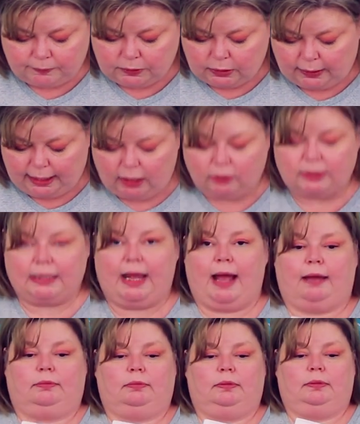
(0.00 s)
So how's
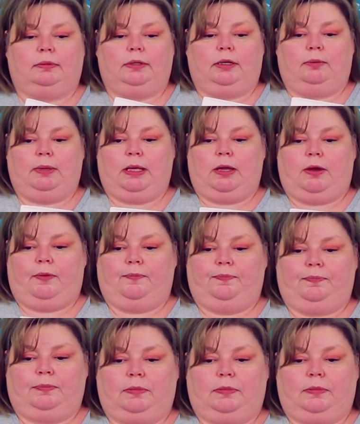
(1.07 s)
that? There we go.